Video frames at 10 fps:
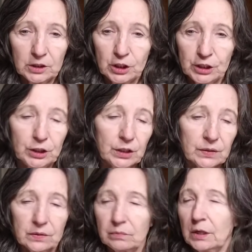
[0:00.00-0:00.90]
she
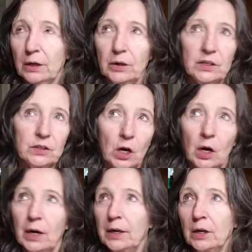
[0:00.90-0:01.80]
just carries
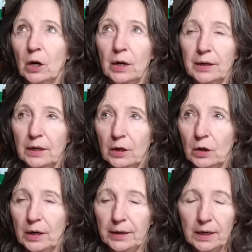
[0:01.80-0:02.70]
on and on and
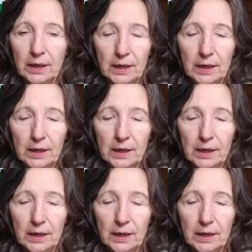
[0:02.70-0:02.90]
on